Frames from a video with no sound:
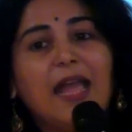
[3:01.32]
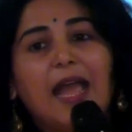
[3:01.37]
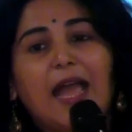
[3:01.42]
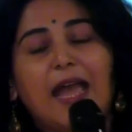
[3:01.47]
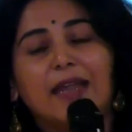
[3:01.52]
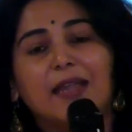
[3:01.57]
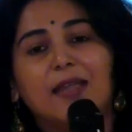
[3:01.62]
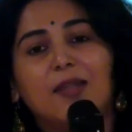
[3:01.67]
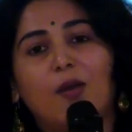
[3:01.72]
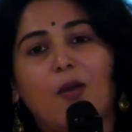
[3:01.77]

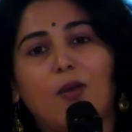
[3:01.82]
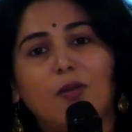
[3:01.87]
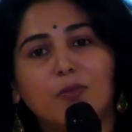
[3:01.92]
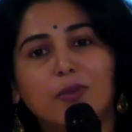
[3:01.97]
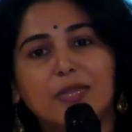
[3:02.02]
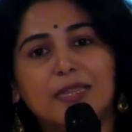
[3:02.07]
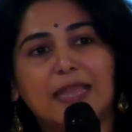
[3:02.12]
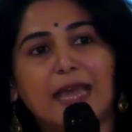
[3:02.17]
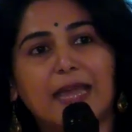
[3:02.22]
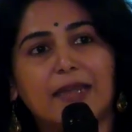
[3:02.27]
And along
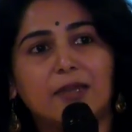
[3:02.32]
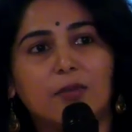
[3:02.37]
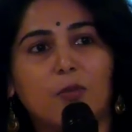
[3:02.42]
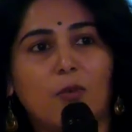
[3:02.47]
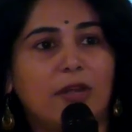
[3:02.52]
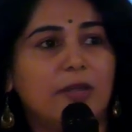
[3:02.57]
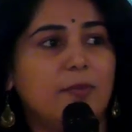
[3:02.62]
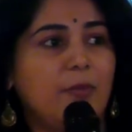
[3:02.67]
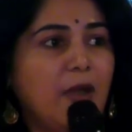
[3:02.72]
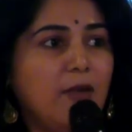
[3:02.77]
with that,
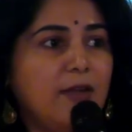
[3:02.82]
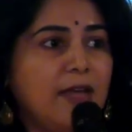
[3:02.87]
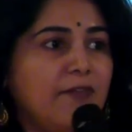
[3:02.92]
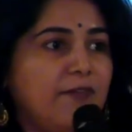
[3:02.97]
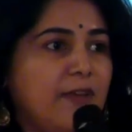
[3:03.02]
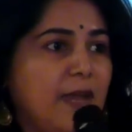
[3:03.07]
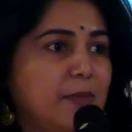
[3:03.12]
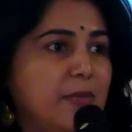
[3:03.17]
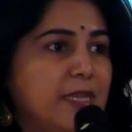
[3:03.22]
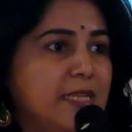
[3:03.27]
what about our
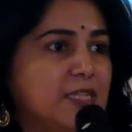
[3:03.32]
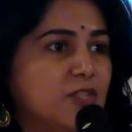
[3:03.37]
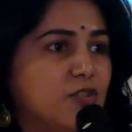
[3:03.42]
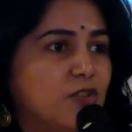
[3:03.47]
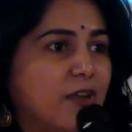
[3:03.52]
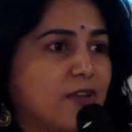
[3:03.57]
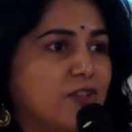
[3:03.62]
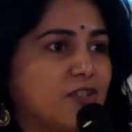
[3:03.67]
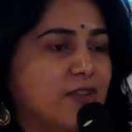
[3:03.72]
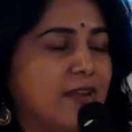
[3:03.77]
family
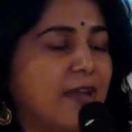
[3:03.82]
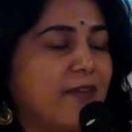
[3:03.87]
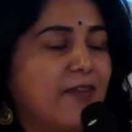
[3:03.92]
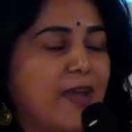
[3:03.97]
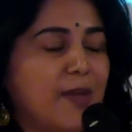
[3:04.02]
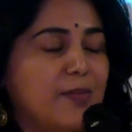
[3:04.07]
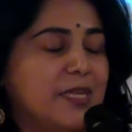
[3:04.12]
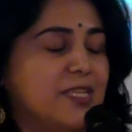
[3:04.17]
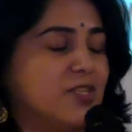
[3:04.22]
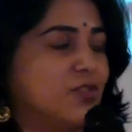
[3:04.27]
structure? Our
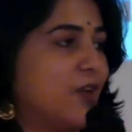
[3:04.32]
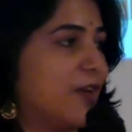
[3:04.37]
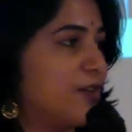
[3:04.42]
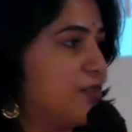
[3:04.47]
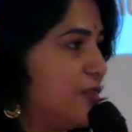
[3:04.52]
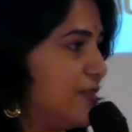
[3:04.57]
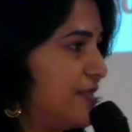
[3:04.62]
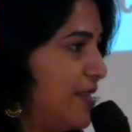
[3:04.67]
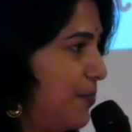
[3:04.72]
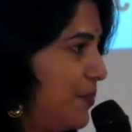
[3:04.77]
family
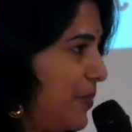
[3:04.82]
structures are